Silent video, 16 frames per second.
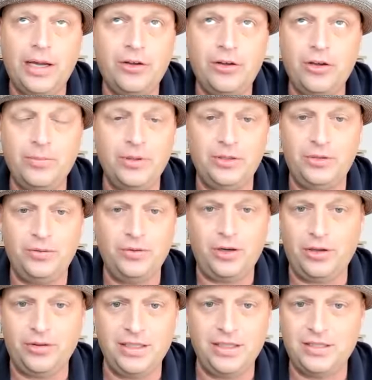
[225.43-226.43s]
I could have been doing
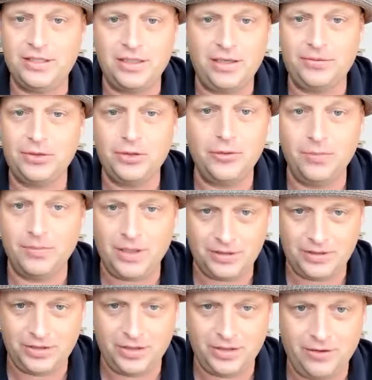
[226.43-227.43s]
all this stuff two
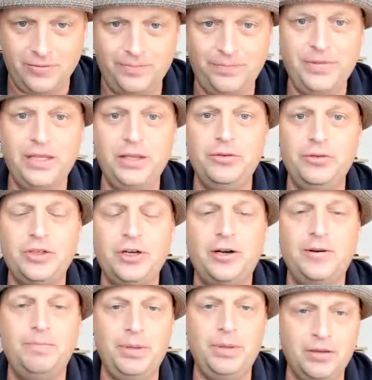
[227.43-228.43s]
months ago. You
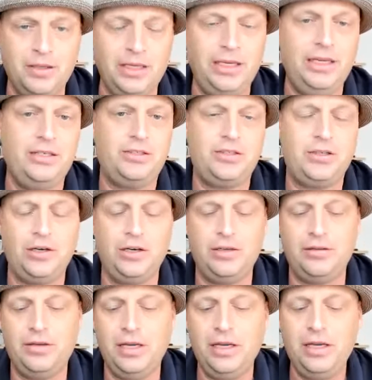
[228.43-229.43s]
started building it, started